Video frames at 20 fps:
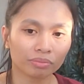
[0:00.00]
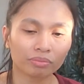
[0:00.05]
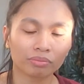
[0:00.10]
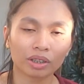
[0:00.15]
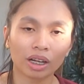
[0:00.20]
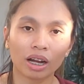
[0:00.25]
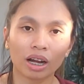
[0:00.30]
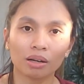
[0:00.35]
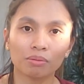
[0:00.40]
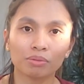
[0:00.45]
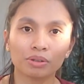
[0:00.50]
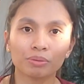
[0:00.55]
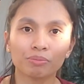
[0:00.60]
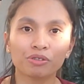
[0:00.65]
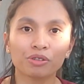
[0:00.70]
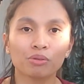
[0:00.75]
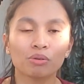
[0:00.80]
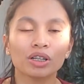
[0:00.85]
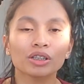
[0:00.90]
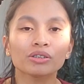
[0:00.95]
have
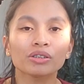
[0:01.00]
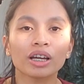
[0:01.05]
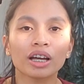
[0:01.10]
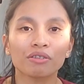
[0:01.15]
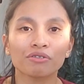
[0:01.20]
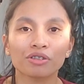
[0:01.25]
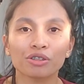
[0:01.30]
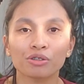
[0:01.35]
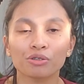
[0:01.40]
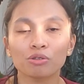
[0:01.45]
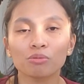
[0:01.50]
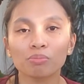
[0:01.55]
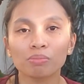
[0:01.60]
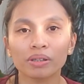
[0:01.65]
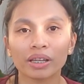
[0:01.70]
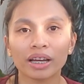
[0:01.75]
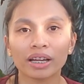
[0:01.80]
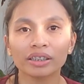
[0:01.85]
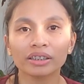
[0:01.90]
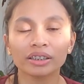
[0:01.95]
a new
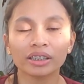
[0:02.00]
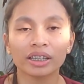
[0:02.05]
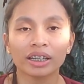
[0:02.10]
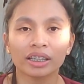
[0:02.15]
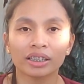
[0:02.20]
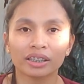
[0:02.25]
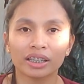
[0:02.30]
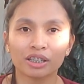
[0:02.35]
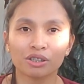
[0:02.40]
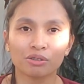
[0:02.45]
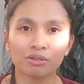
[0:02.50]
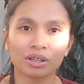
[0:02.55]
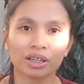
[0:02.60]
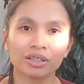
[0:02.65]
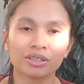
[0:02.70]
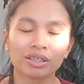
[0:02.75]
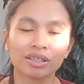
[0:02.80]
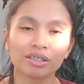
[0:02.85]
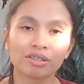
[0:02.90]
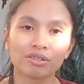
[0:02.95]
plant, then you can
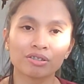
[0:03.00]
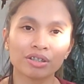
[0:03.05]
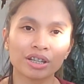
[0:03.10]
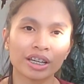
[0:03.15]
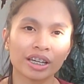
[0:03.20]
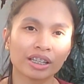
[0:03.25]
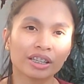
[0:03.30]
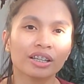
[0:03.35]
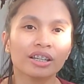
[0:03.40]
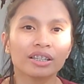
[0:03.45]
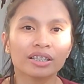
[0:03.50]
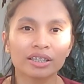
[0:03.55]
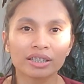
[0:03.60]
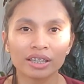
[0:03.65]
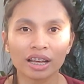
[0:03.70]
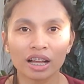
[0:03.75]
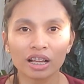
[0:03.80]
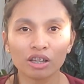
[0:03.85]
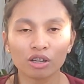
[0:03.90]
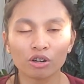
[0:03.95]
just trade,
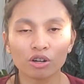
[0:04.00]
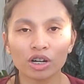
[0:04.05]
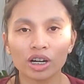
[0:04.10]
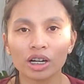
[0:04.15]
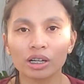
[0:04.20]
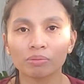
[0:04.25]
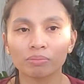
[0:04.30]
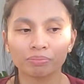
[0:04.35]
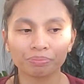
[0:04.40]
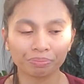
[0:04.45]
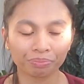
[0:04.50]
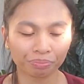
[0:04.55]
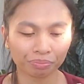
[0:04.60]
sell, or